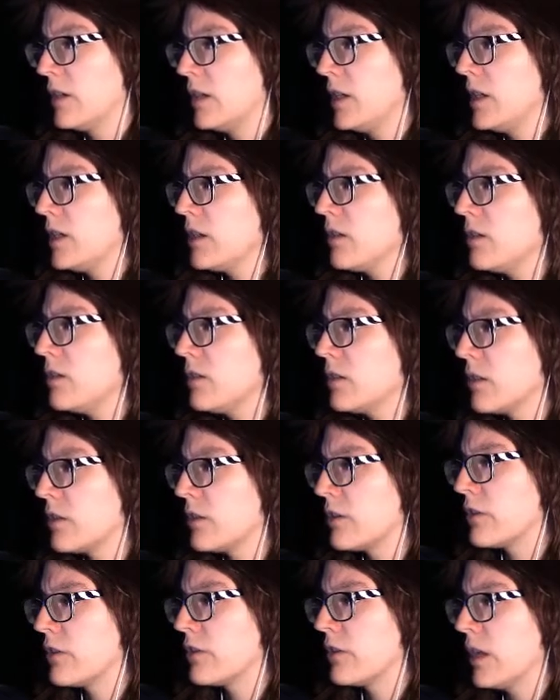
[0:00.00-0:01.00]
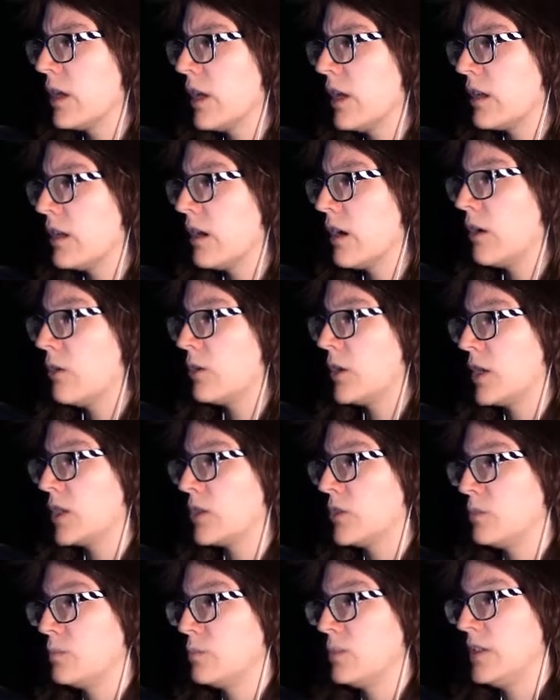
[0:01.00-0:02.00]
He couldn't understand how they
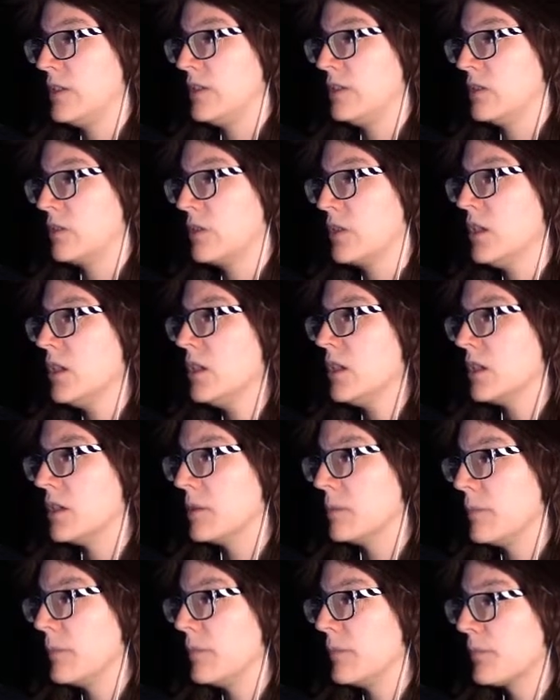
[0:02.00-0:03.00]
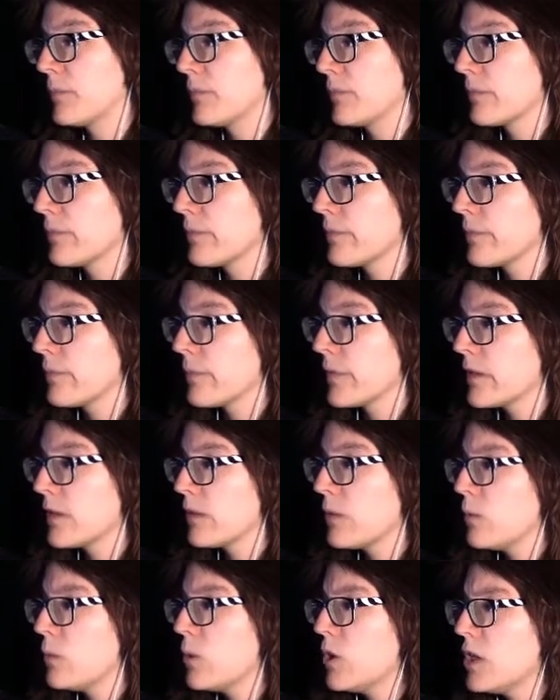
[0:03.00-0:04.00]
could be so calm.
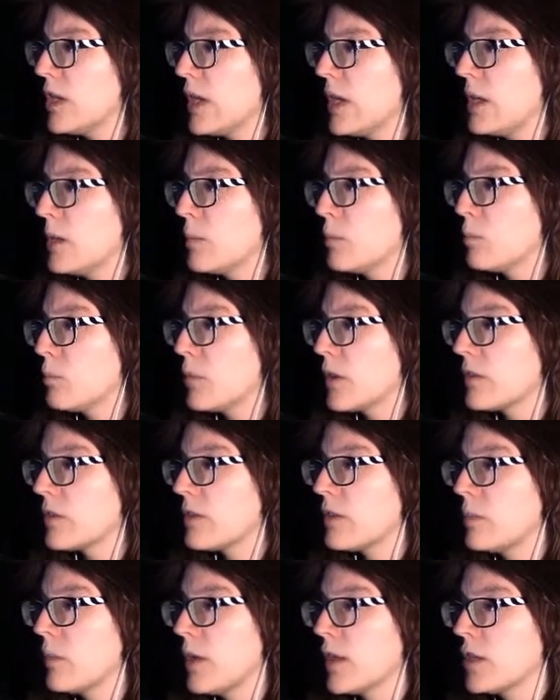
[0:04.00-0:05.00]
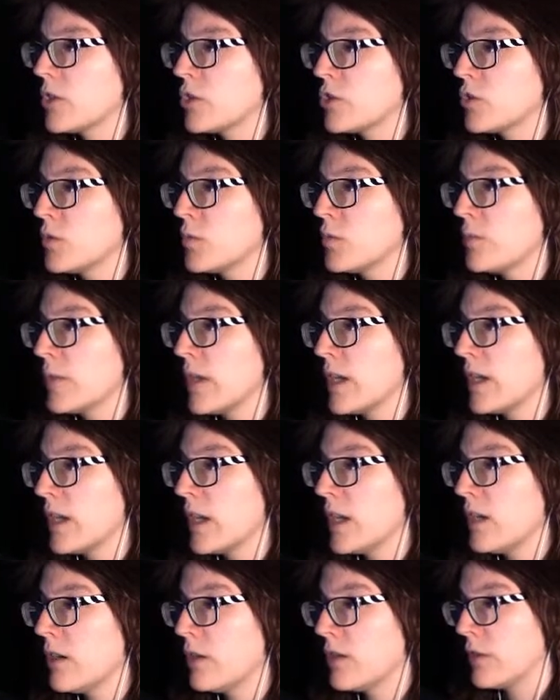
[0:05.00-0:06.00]
One day, Muskie managed to break
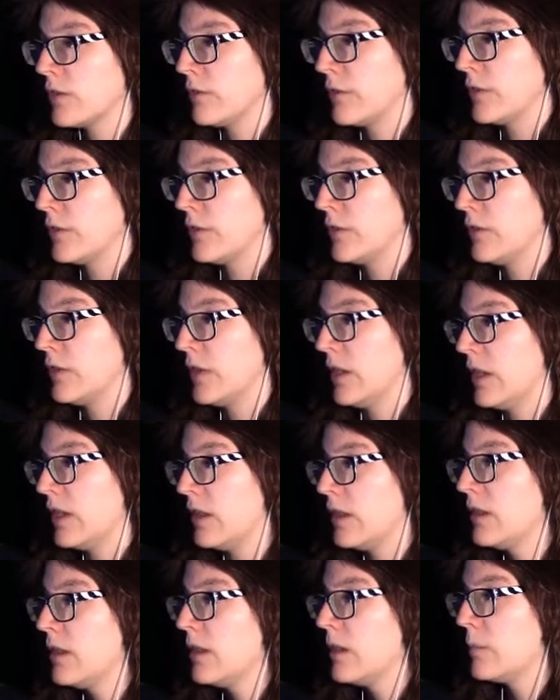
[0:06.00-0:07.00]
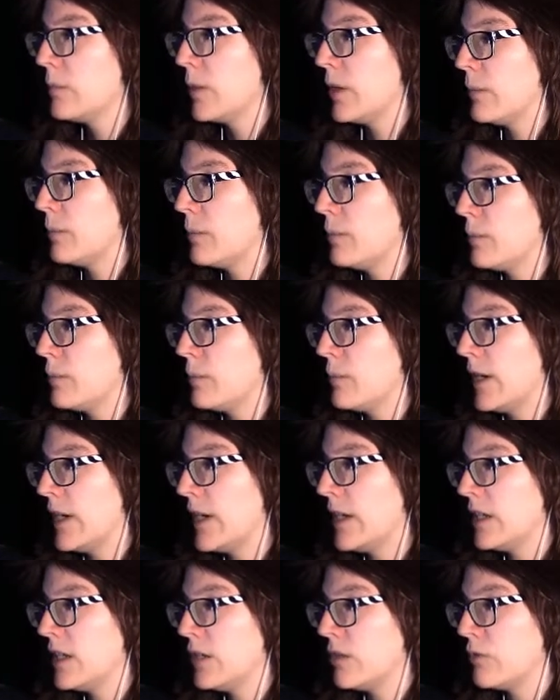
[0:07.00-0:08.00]
out of his cell by
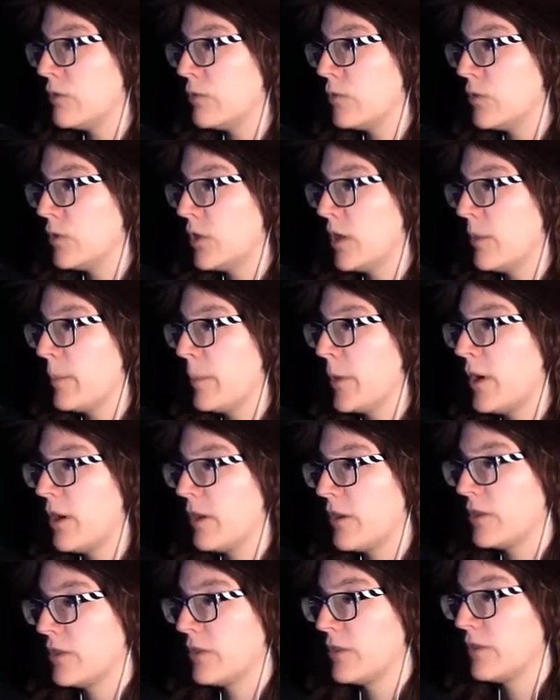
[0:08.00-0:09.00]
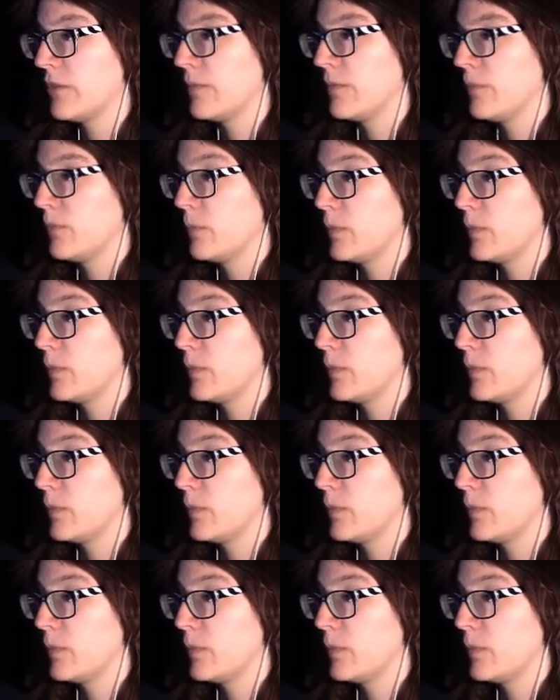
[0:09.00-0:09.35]
biting through the bars.